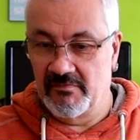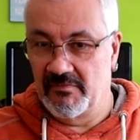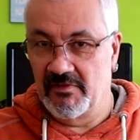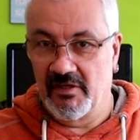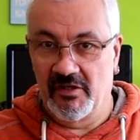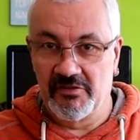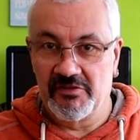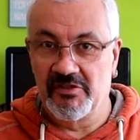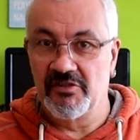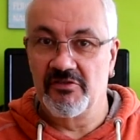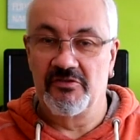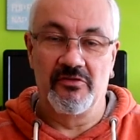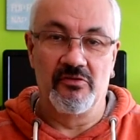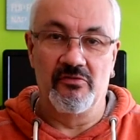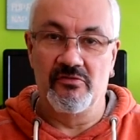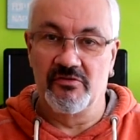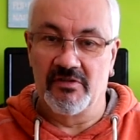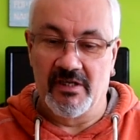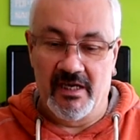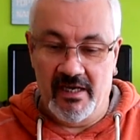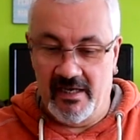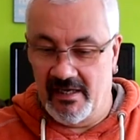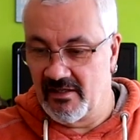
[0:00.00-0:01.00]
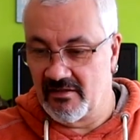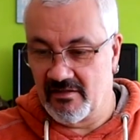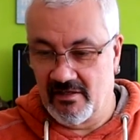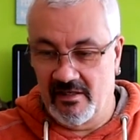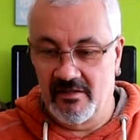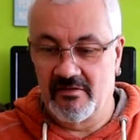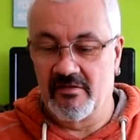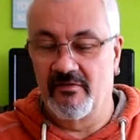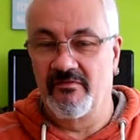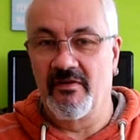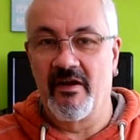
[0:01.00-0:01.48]
I just use that.
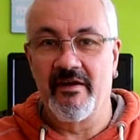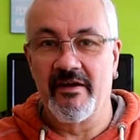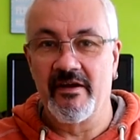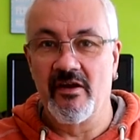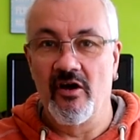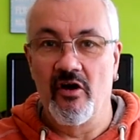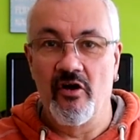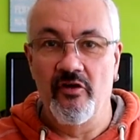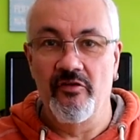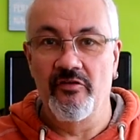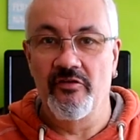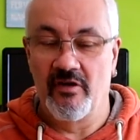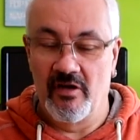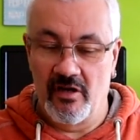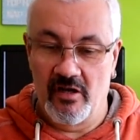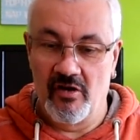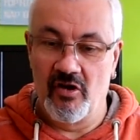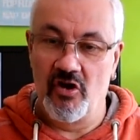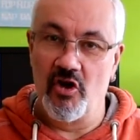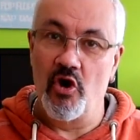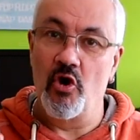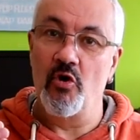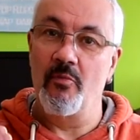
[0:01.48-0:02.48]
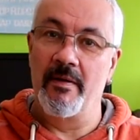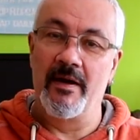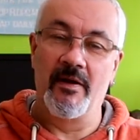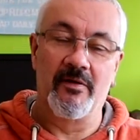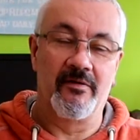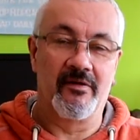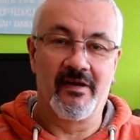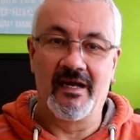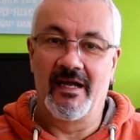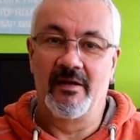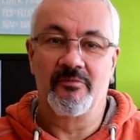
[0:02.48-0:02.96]
It's a very low
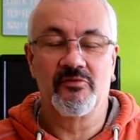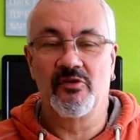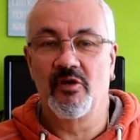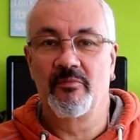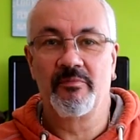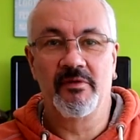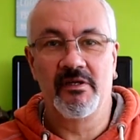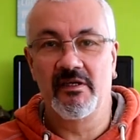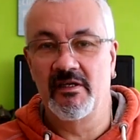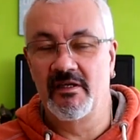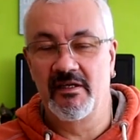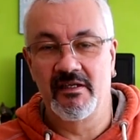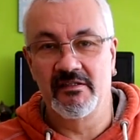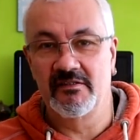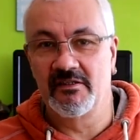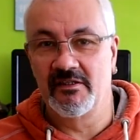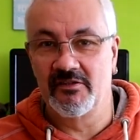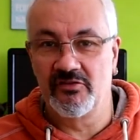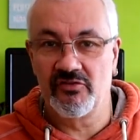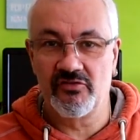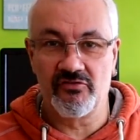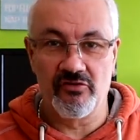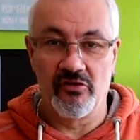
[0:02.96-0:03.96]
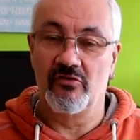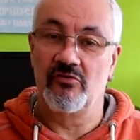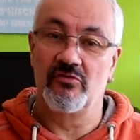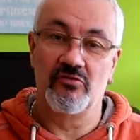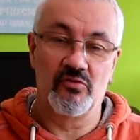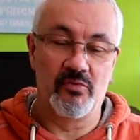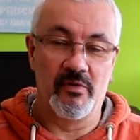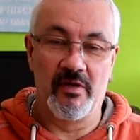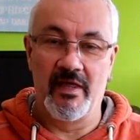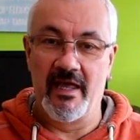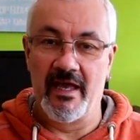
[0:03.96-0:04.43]
powered laptop. It
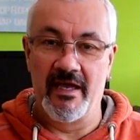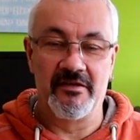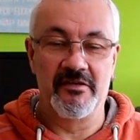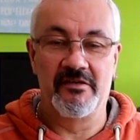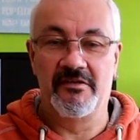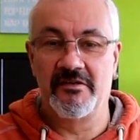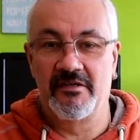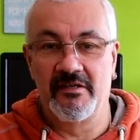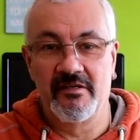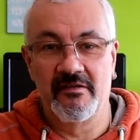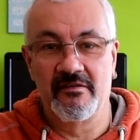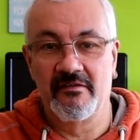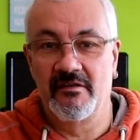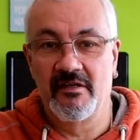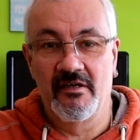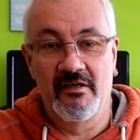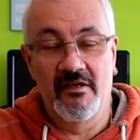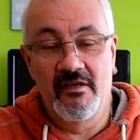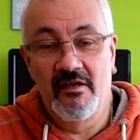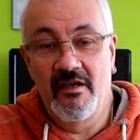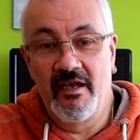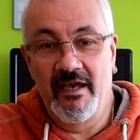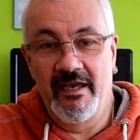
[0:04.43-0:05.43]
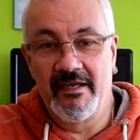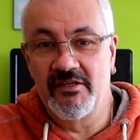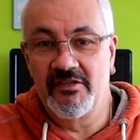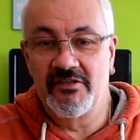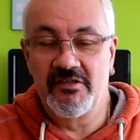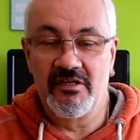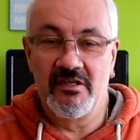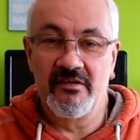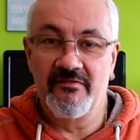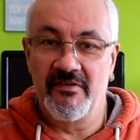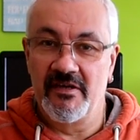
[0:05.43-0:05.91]
struggles with editing
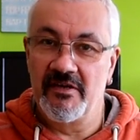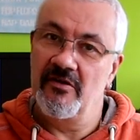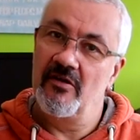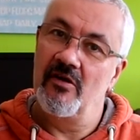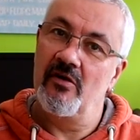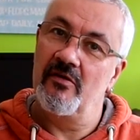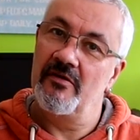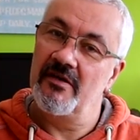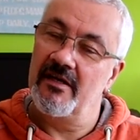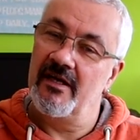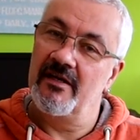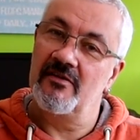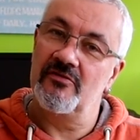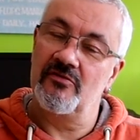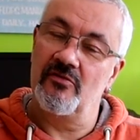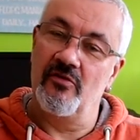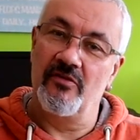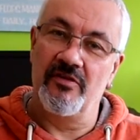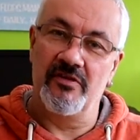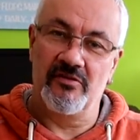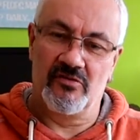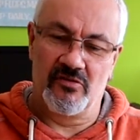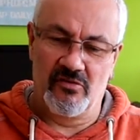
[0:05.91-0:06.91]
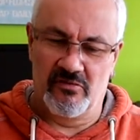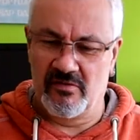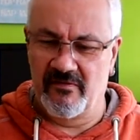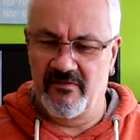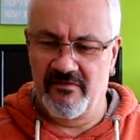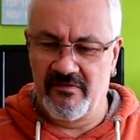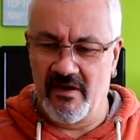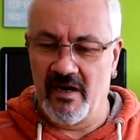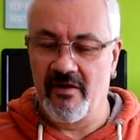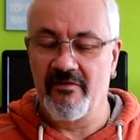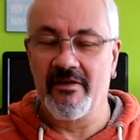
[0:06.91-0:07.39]
HD video and that sort of thing, so it's a
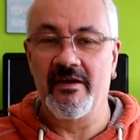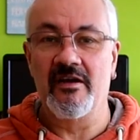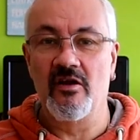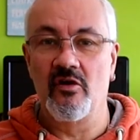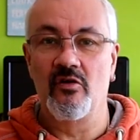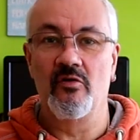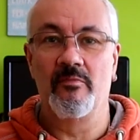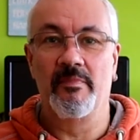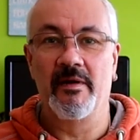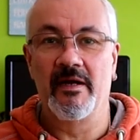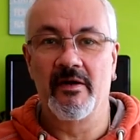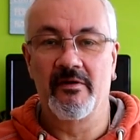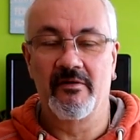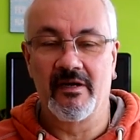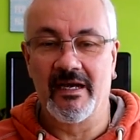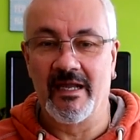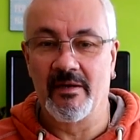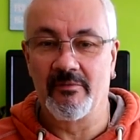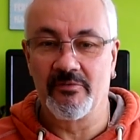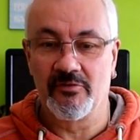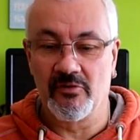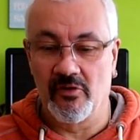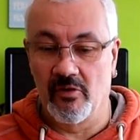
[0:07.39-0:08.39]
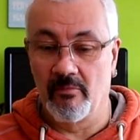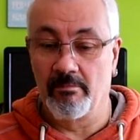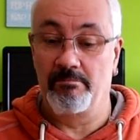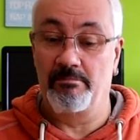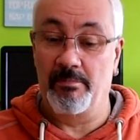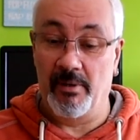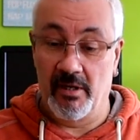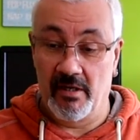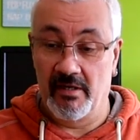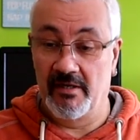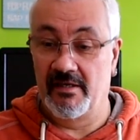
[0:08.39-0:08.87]
very low powered laptop,
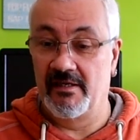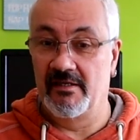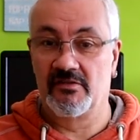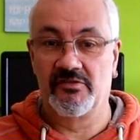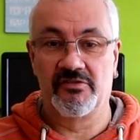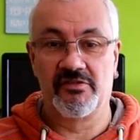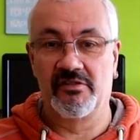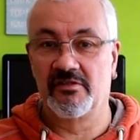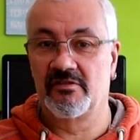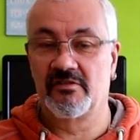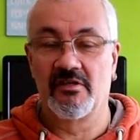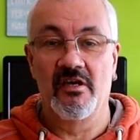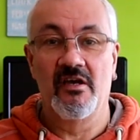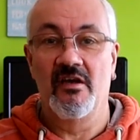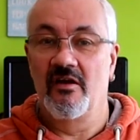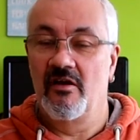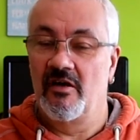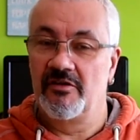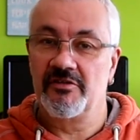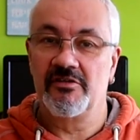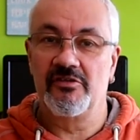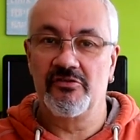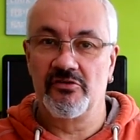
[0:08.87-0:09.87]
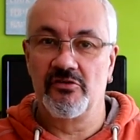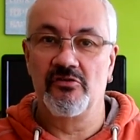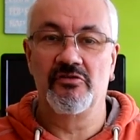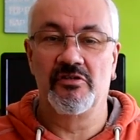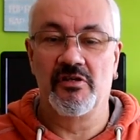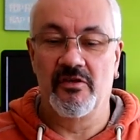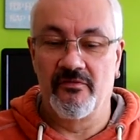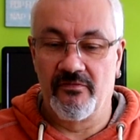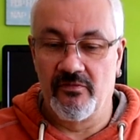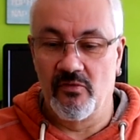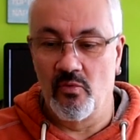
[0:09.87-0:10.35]
but I just use
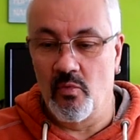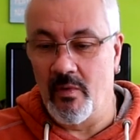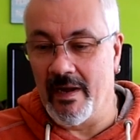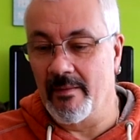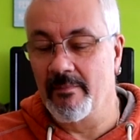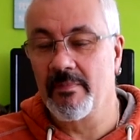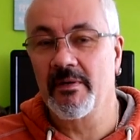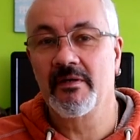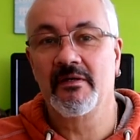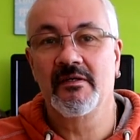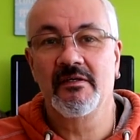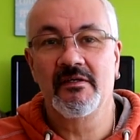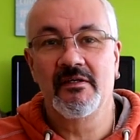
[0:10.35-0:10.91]
it for web